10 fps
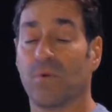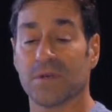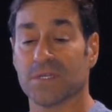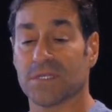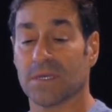
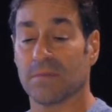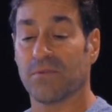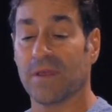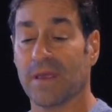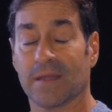was
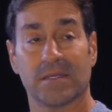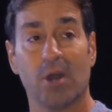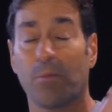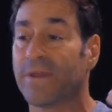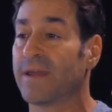breathing into the
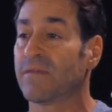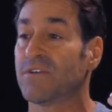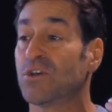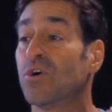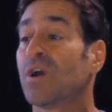open end of
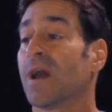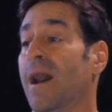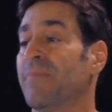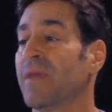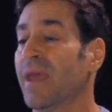his hookah.